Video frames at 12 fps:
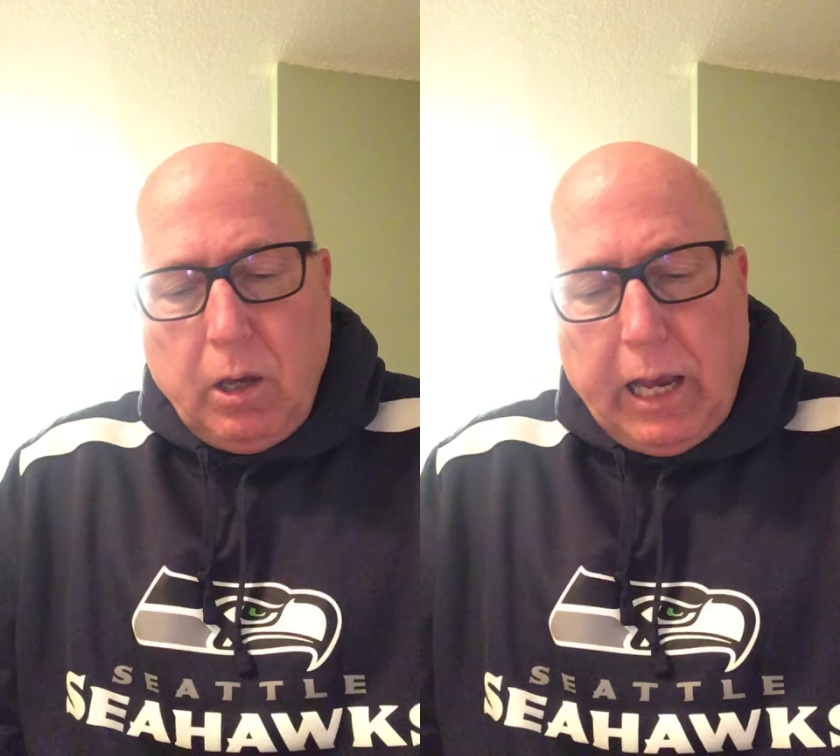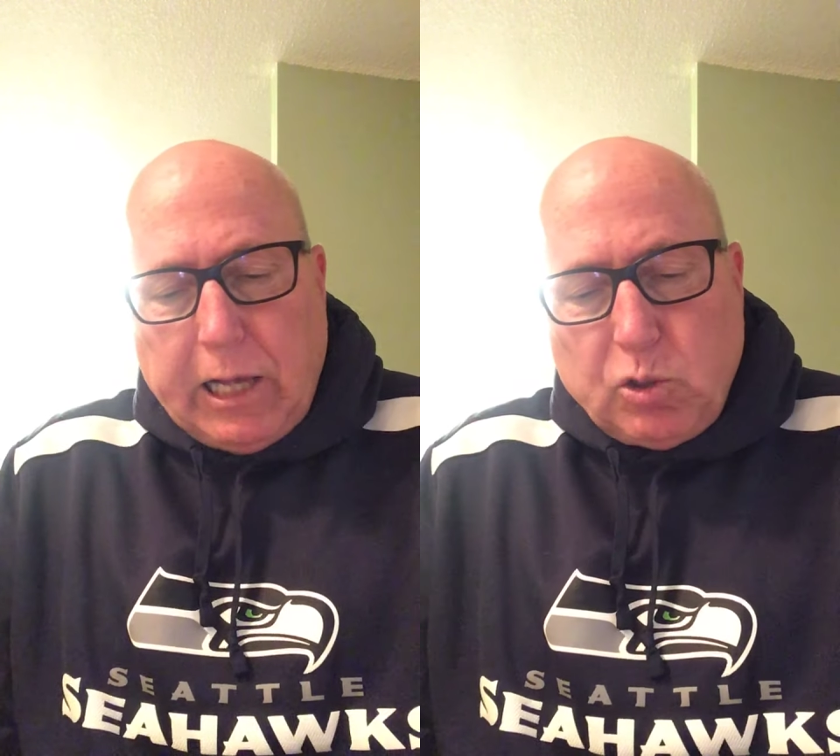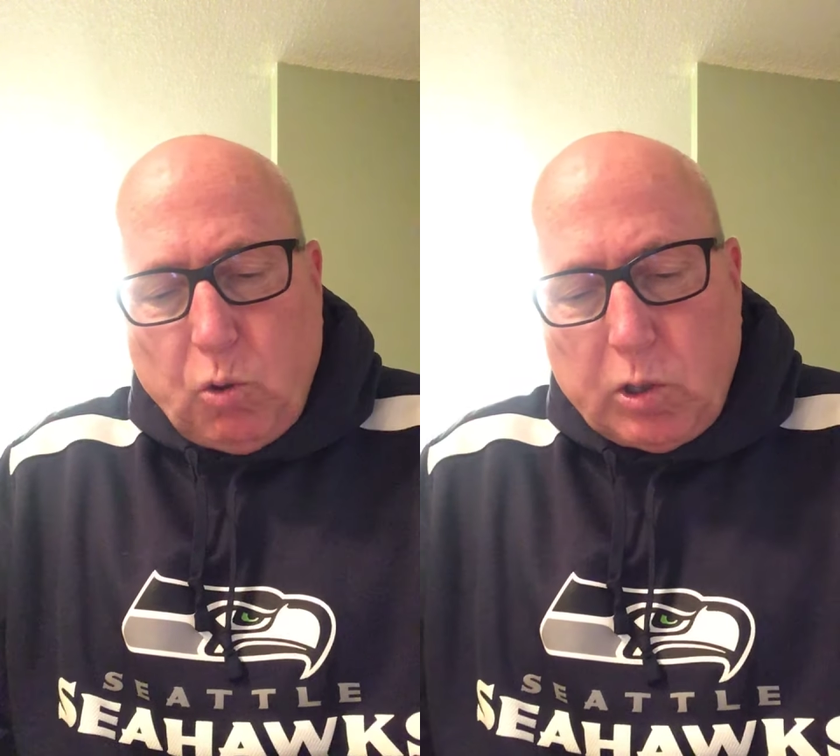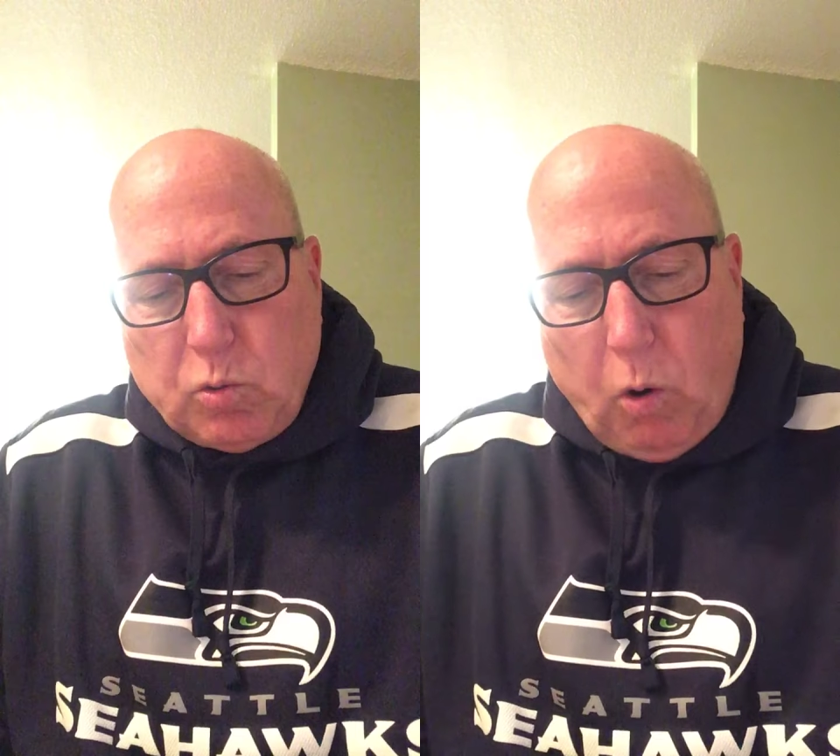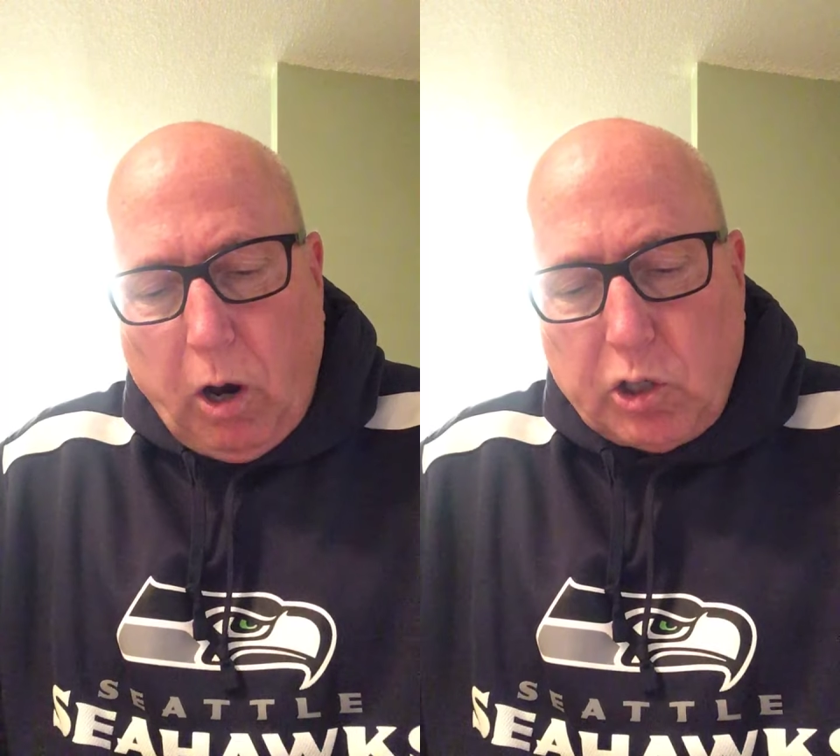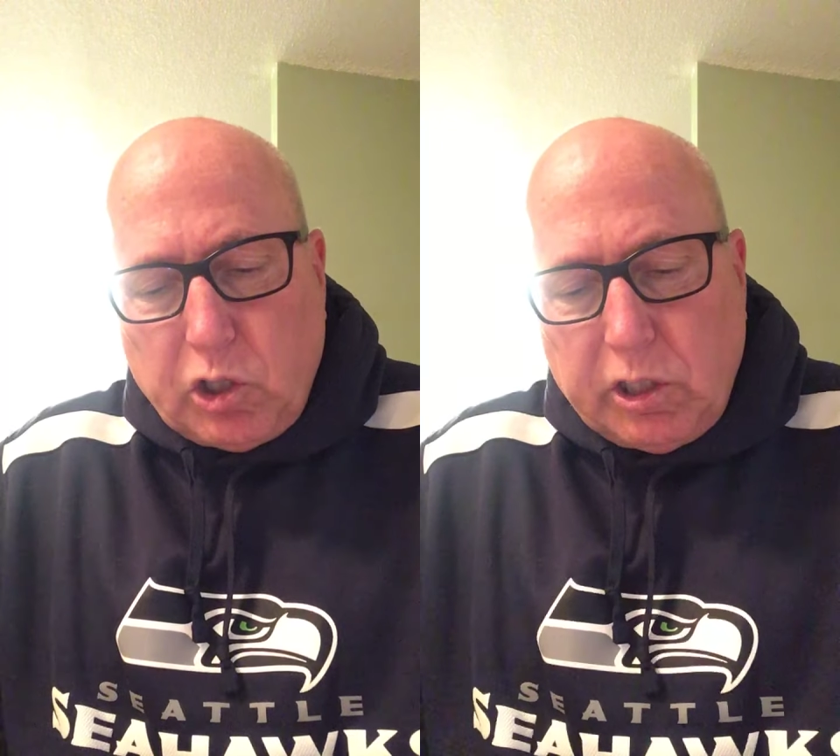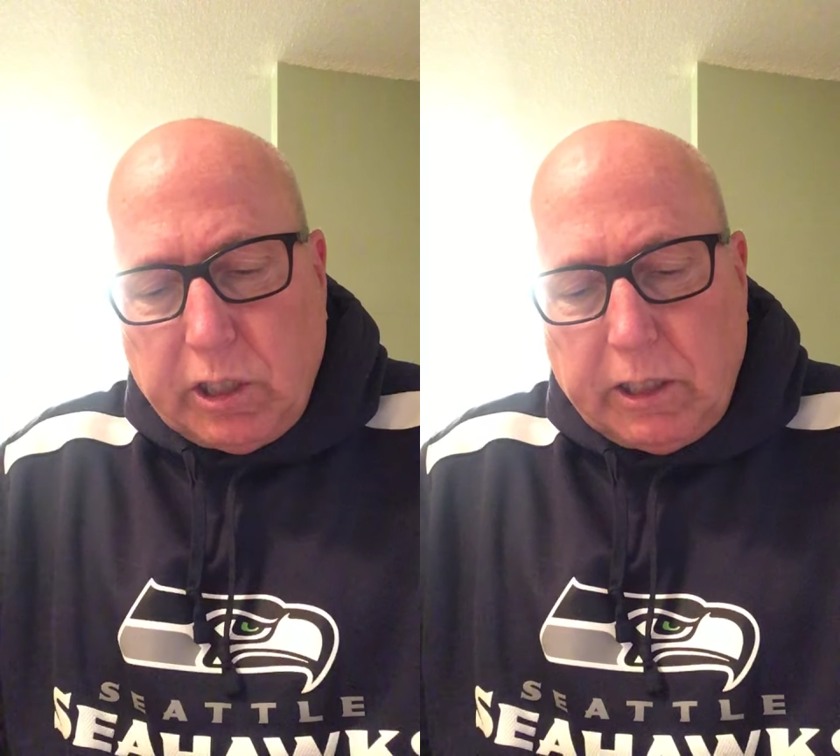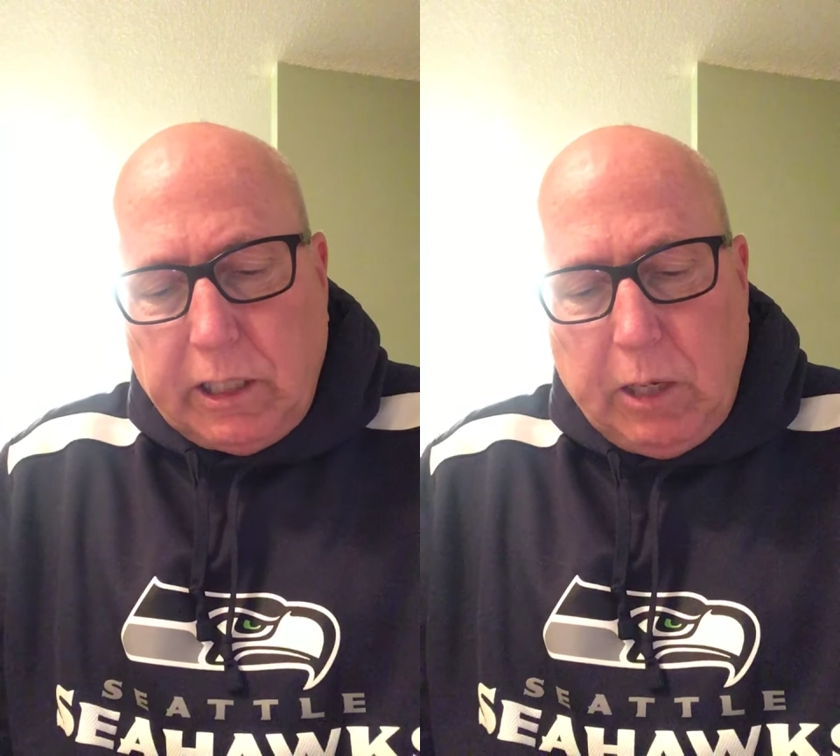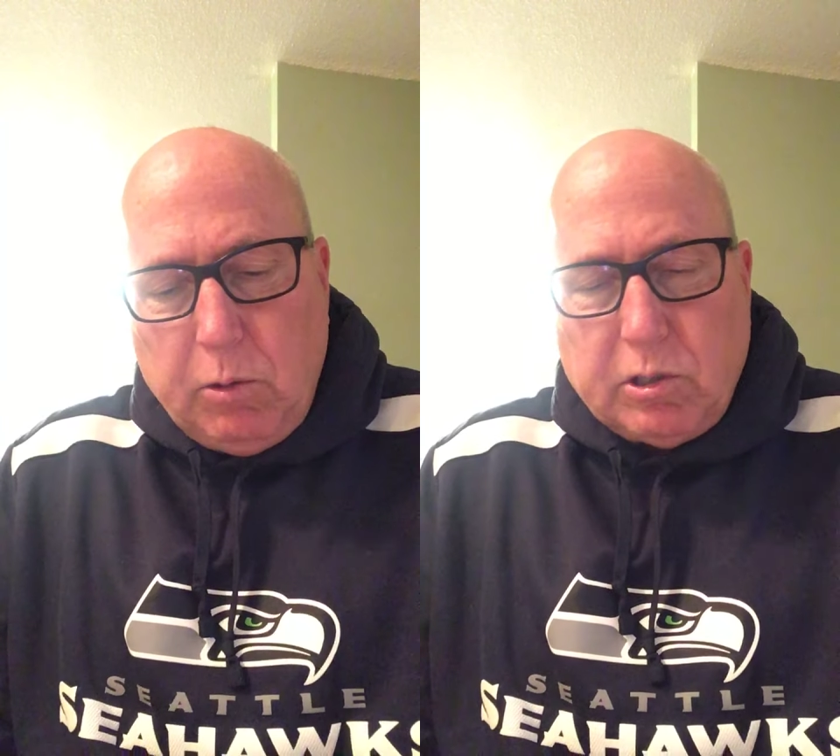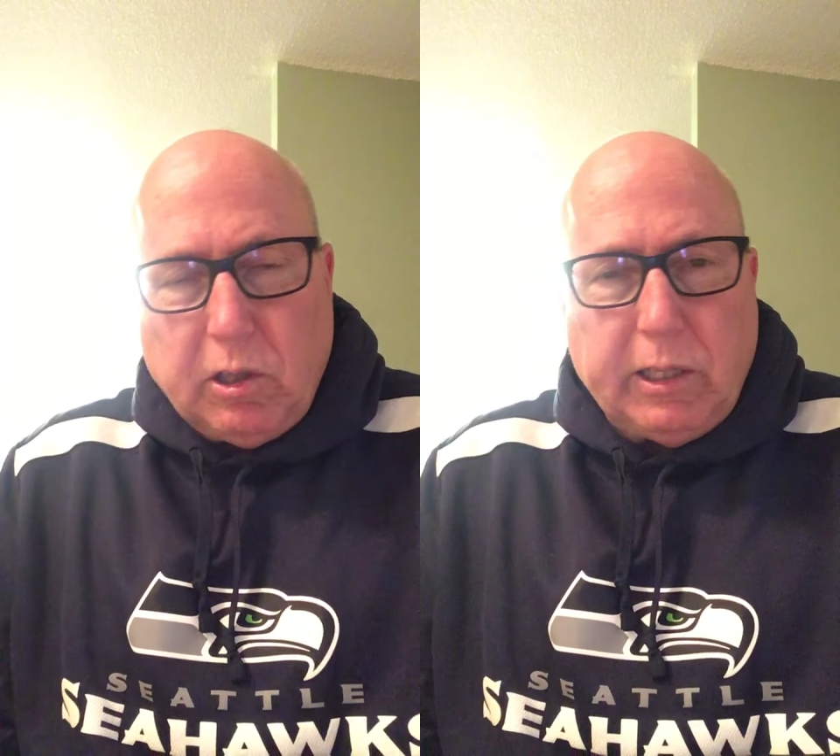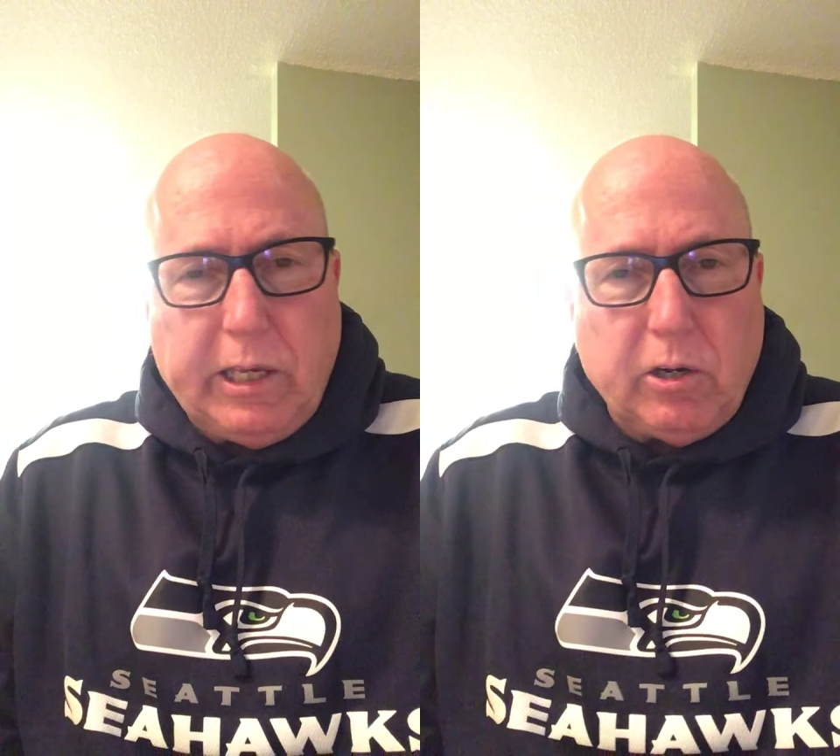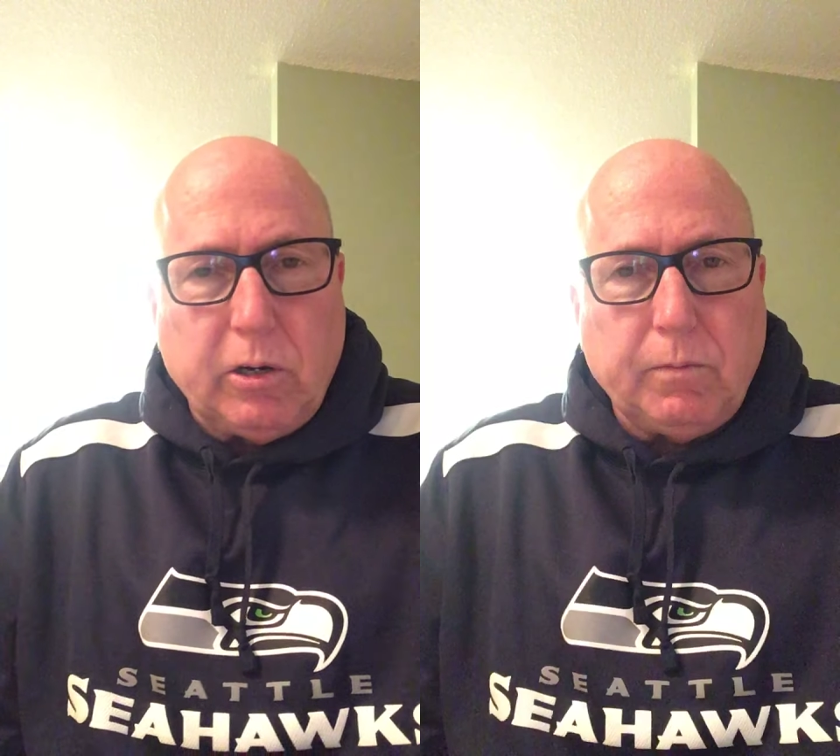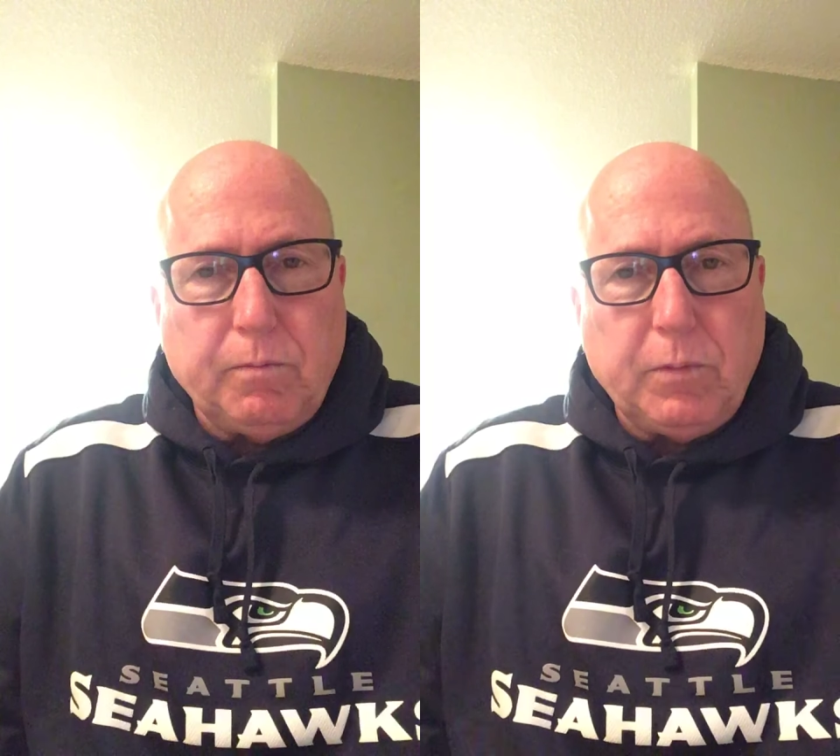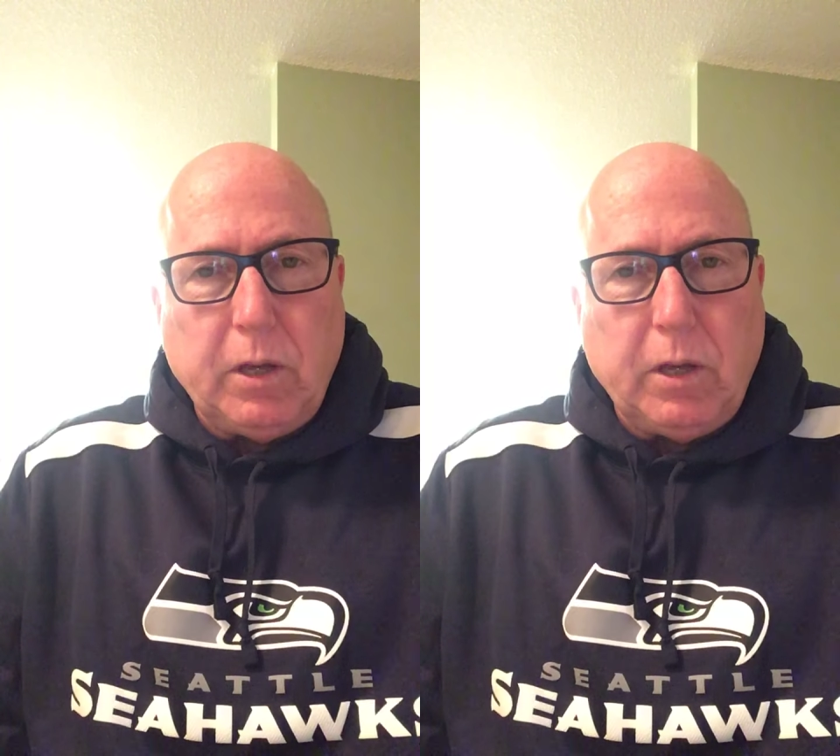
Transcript: As George Washington, he was the leader